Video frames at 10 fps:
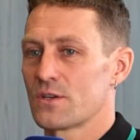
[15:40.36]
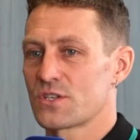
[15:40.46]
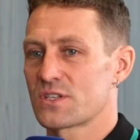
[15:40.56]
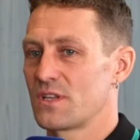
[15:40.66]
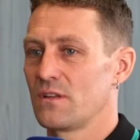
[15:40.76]
I
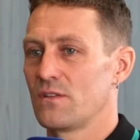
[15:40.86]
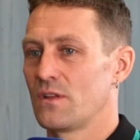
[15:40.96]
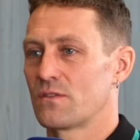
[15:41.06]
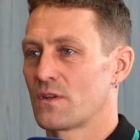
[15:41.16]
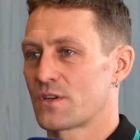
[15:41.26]
just
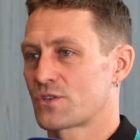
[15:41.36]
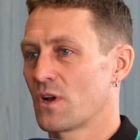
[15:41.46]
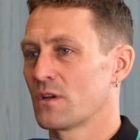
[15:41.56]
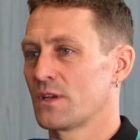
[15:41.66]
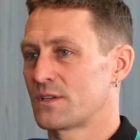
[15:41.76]
think that
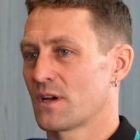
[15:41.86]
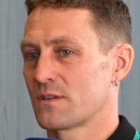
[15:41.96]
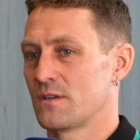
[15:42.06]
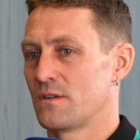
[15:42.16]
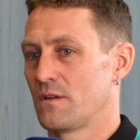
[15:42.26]
Australia
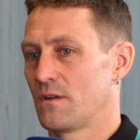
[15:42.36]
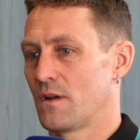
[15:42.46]
doesn't